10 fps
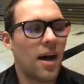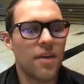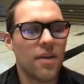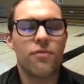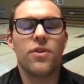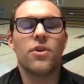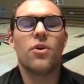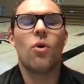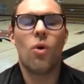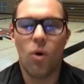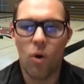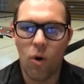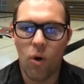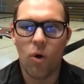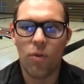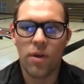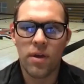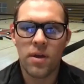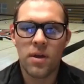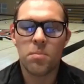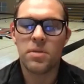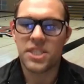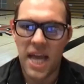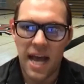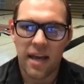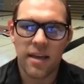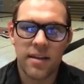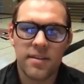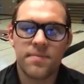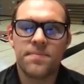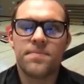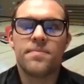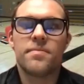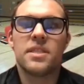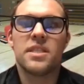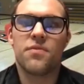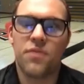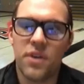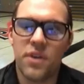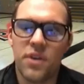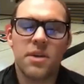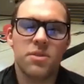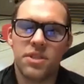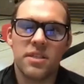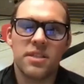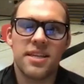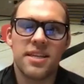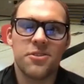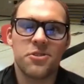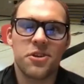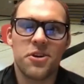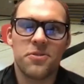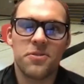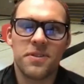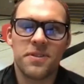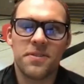I feel old. But Jack, does it feel like it was just 10 years ago?